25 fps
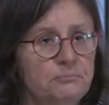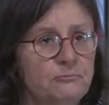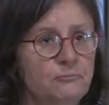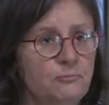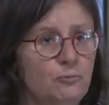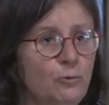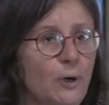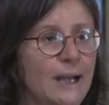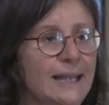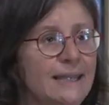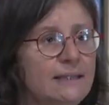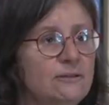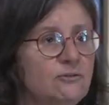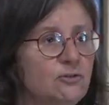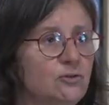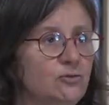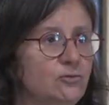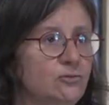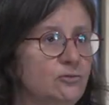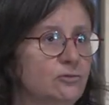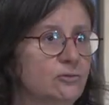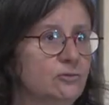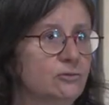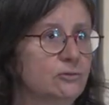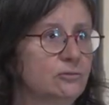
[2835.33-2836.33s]
way
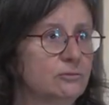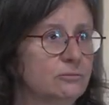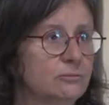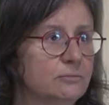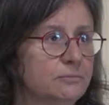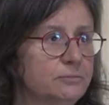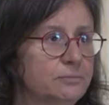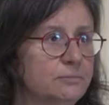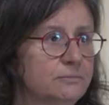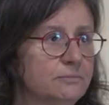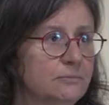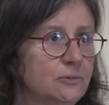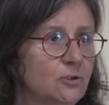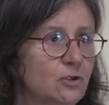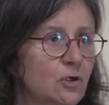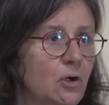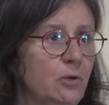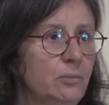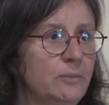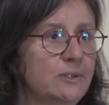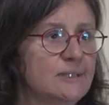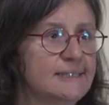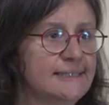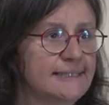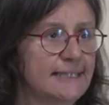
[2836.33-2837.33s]
to
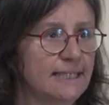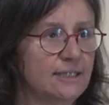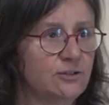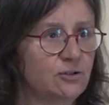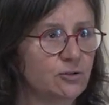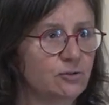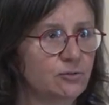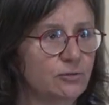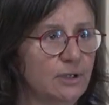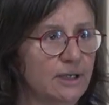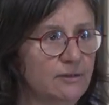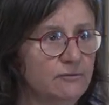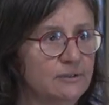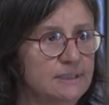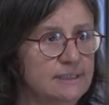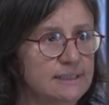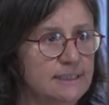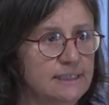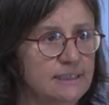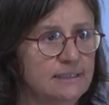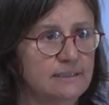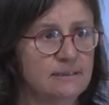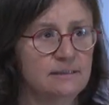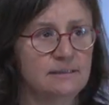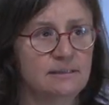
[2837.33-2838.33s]
compensate the
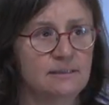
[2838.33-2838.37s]
gravity.